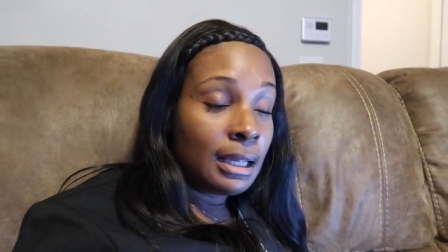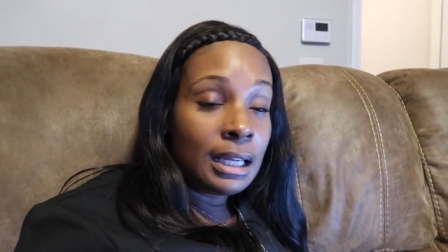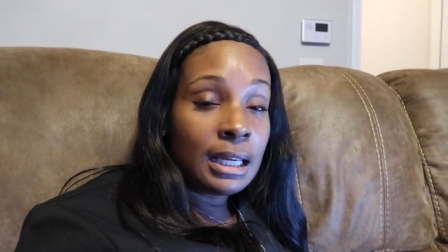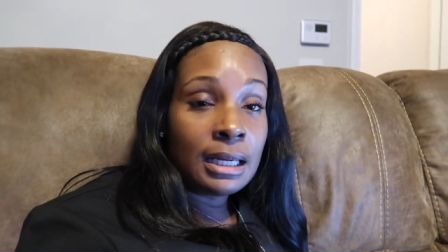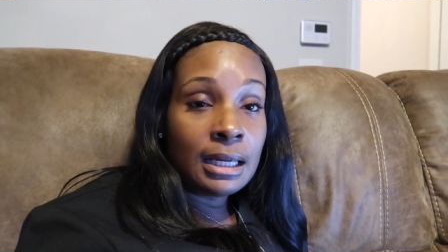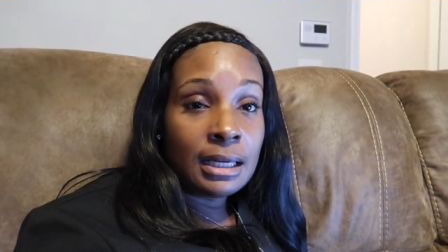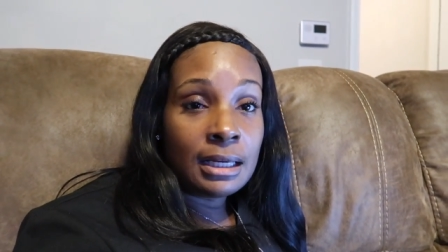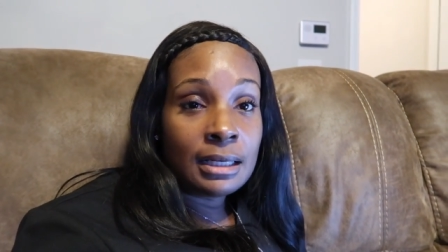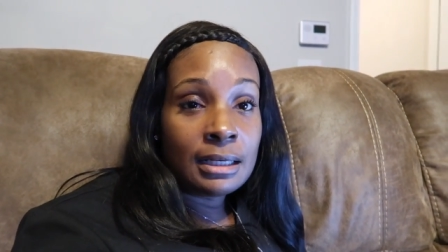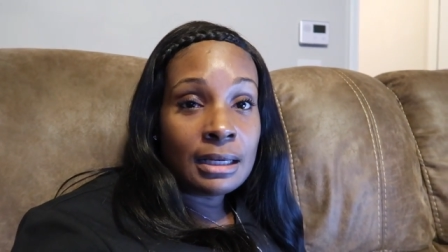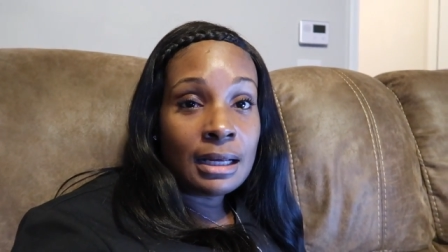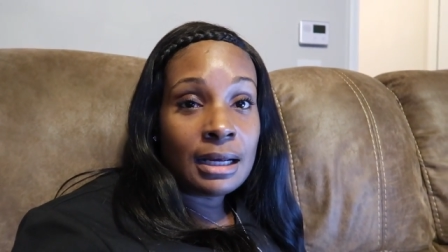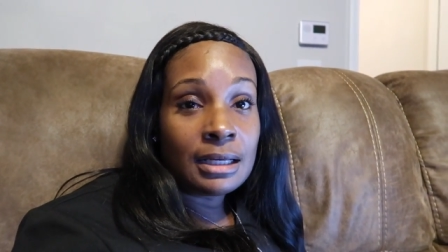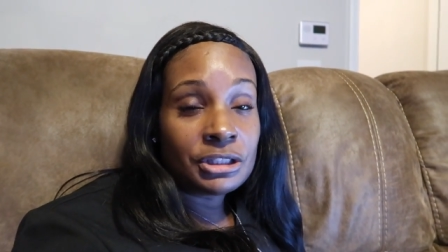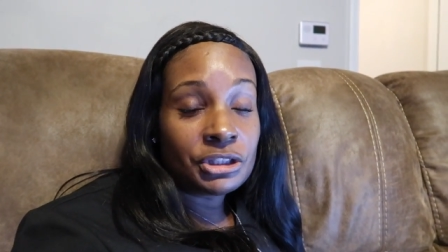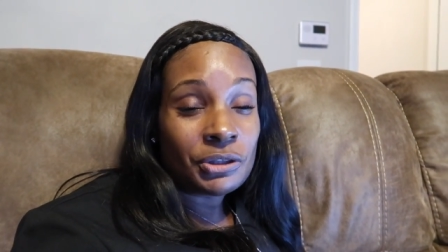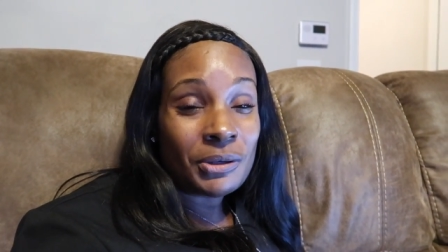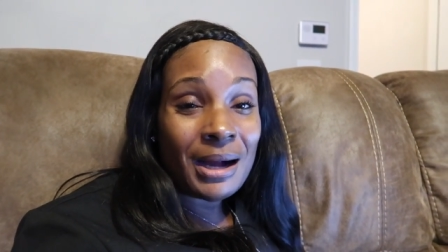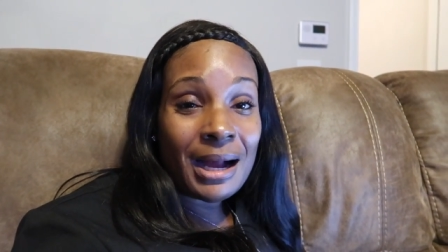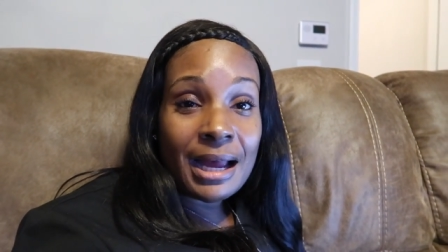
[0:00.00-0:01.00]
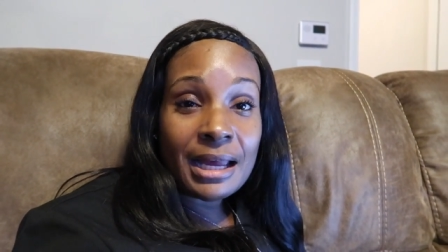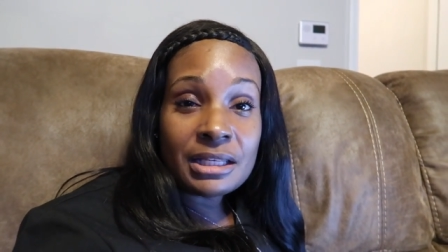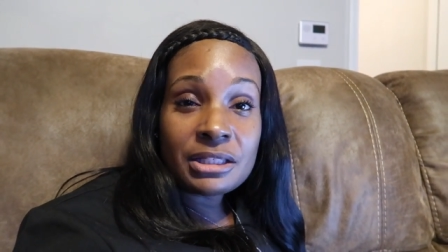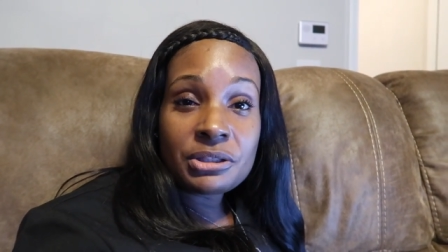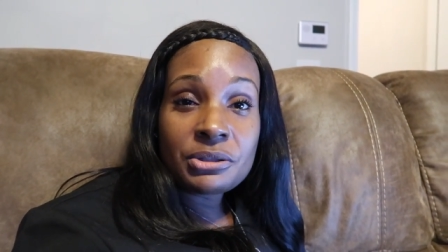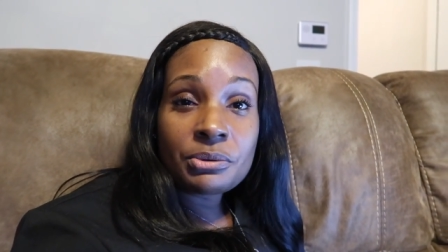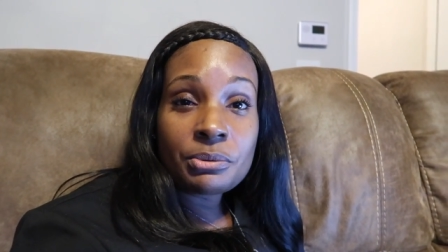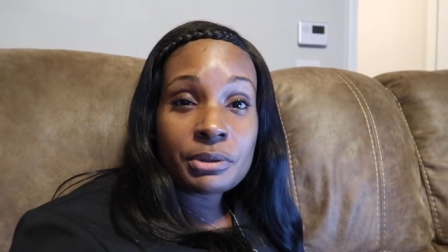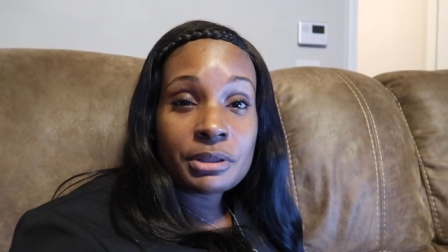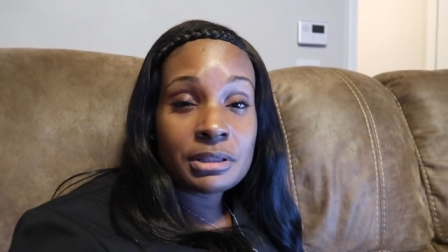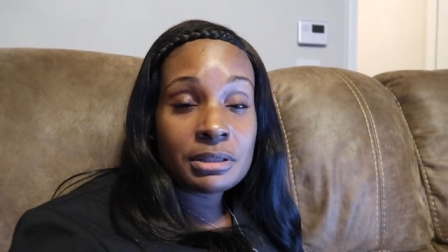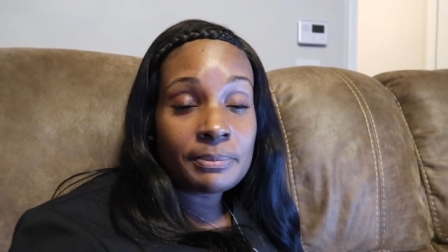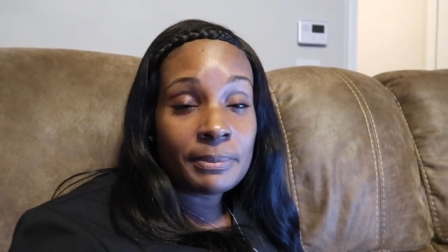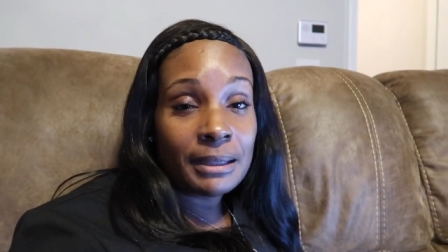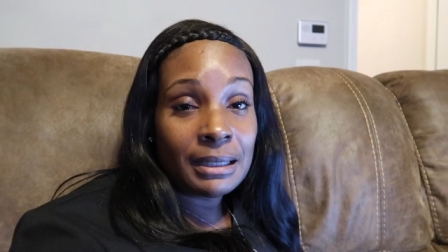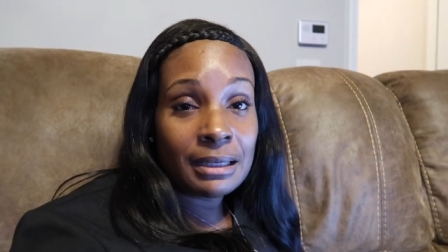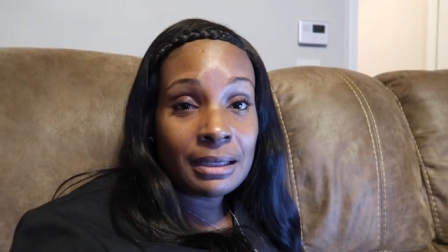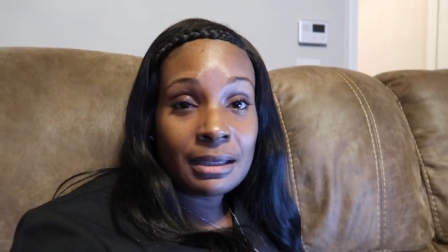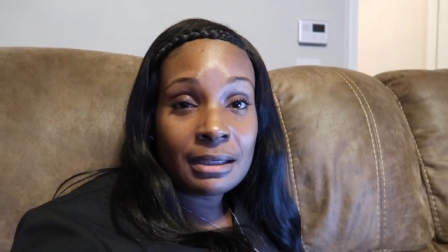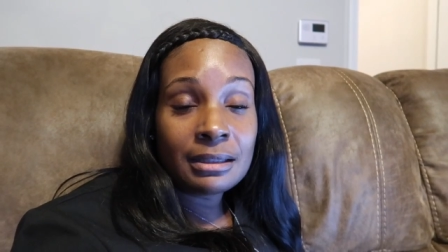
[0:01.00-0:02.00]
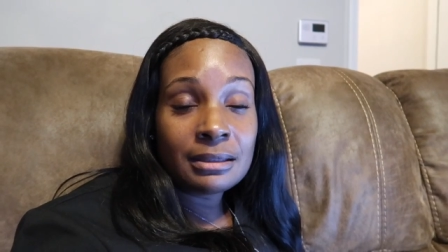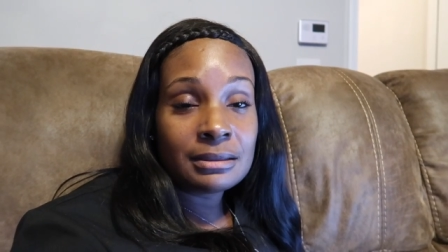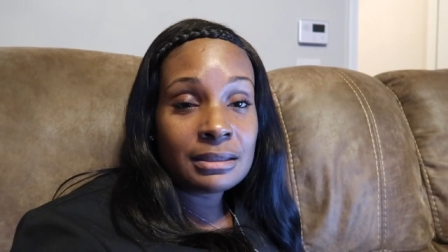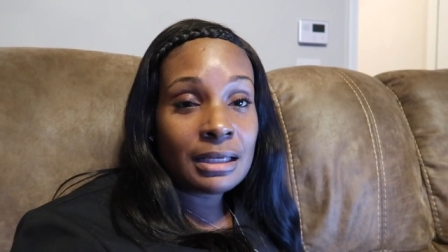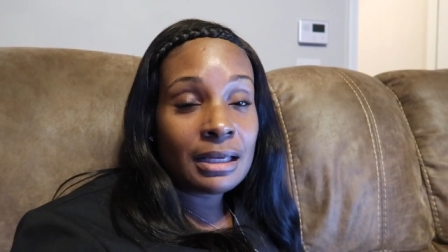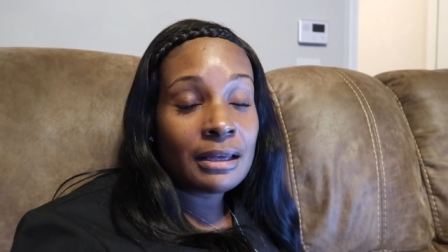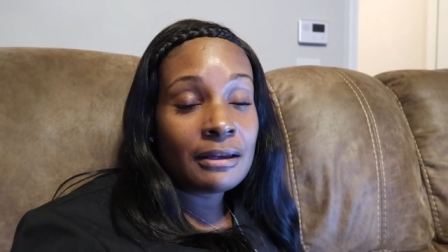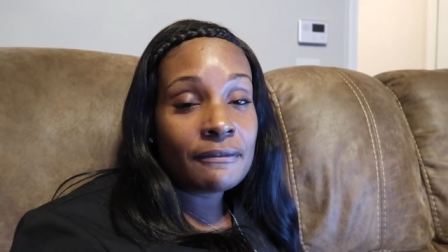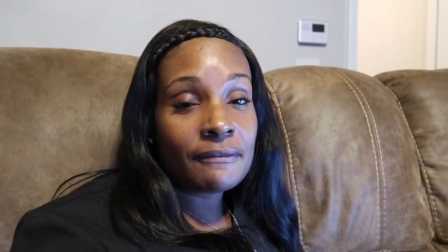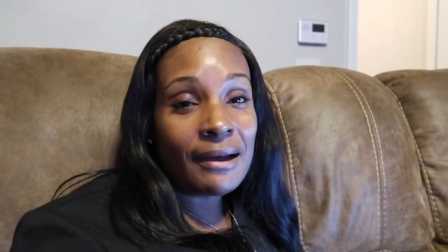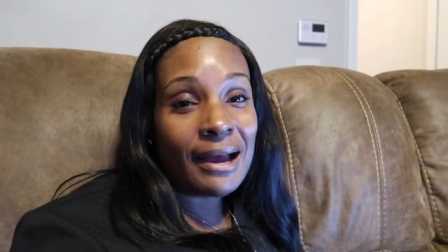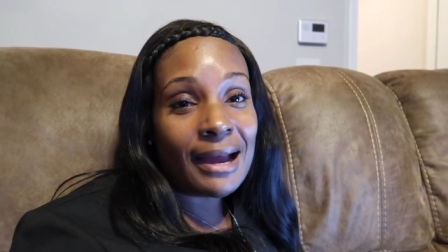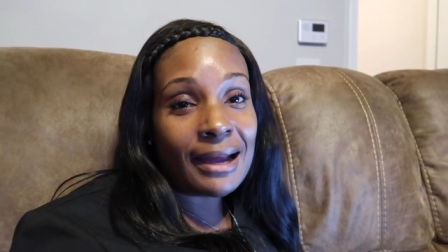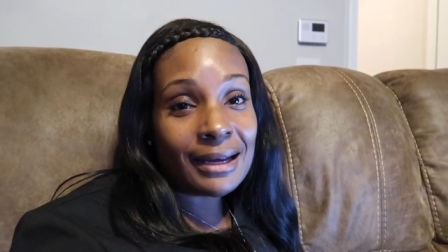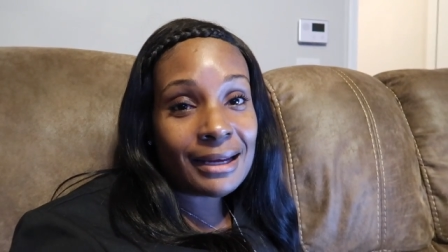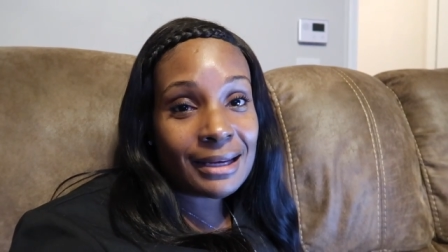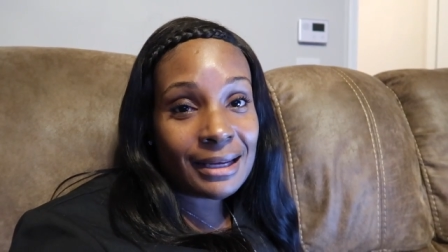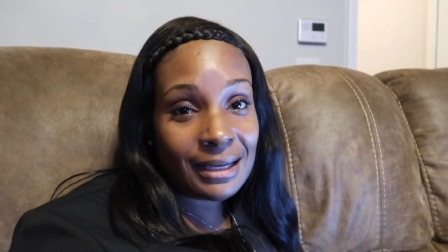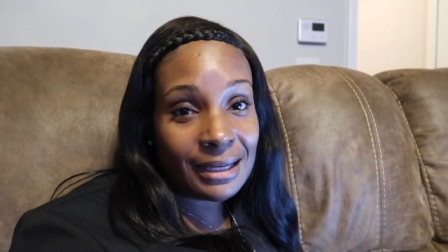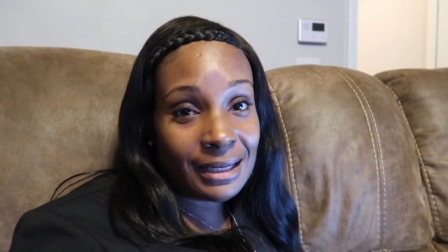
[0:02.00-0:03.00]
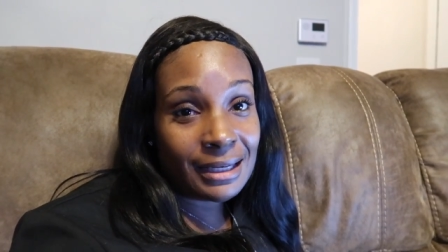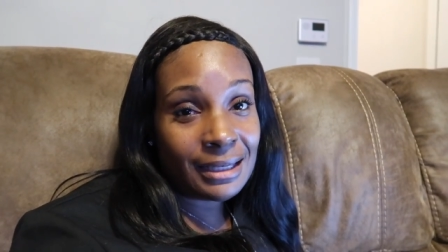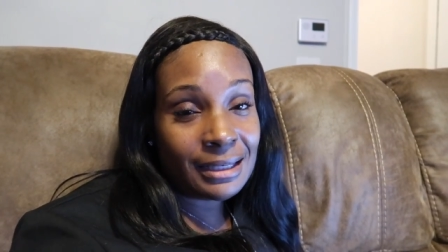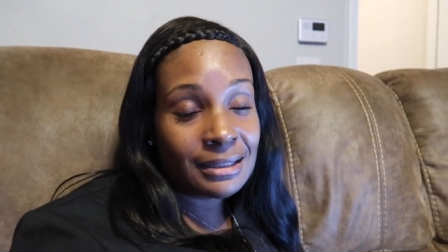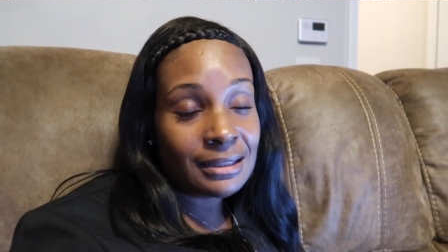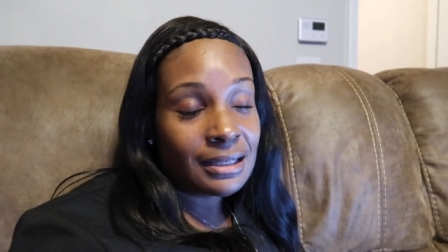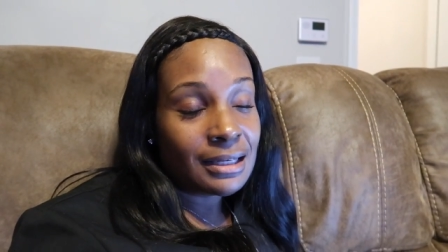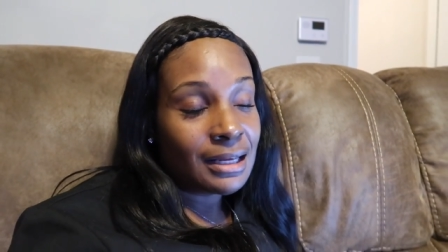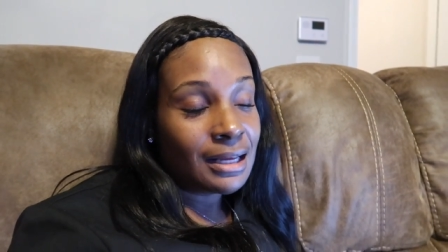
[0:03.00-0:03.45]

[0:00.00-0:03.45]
and i try to respond if i can't